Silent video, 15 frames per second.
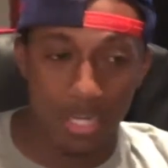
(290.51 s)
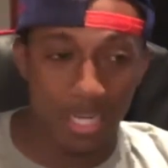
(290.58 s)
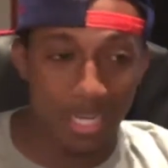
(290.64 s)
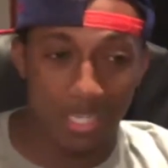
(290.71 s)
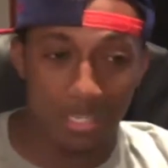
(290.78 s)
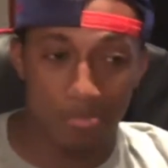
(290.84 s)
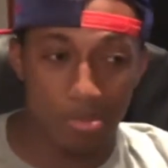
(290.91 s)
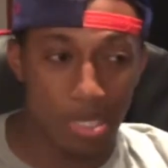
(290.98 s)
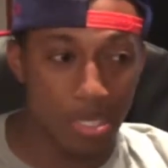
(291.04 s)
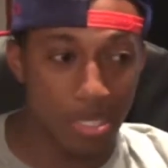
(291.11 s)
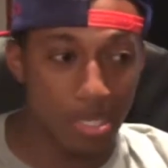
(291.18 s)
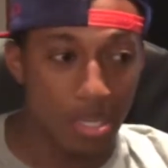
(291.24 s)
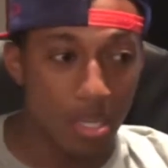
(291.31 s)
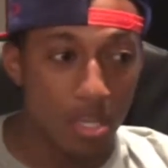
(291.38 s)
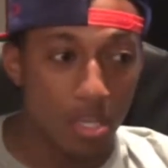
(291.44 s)
And it doesn't
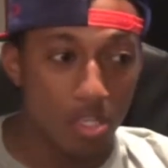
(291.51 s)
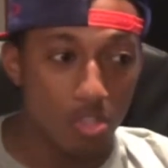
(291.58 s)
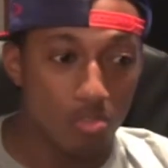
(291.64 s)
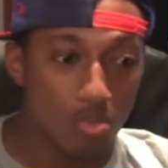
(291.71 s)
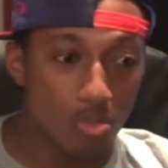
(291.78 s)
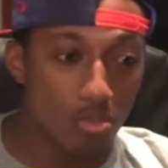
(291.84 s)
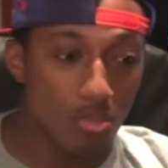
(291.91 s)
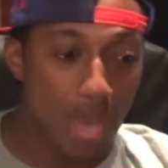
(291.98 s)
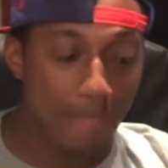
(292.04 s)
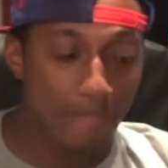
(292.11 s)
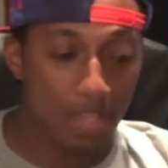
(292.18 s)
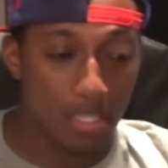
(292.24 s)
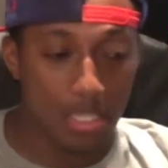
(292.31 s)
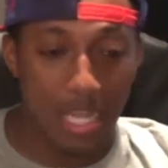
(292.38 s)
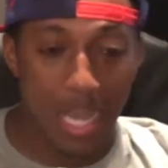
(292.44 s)
mean you you have
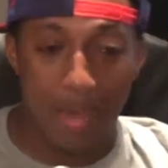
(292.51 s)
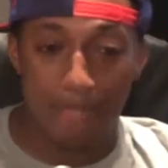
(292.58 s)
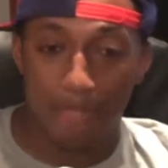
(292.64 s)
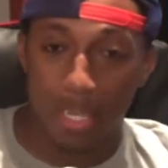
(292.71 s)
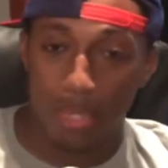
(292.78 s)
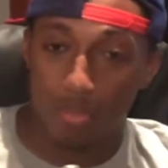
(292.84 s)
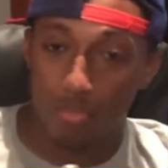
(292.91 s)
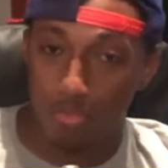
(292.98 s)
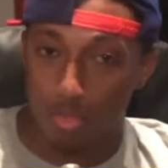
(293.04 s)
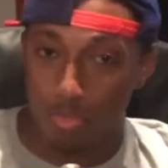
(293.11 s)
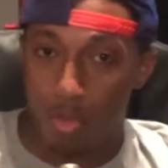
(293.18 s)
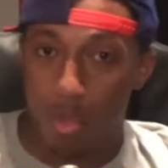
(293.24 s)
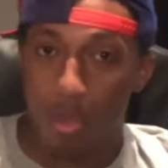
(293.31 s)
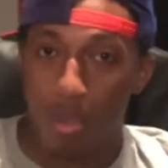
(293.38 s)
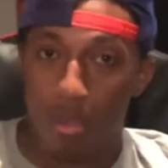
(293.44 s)
to stop being who
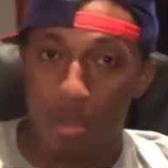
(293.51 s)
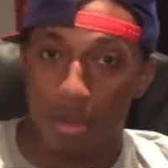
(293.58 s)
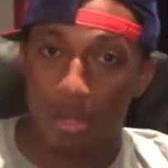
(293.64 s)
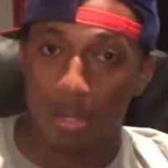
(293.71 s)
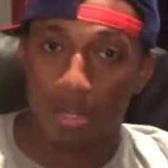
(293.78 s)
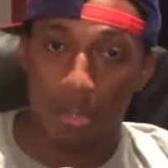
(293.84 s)
you are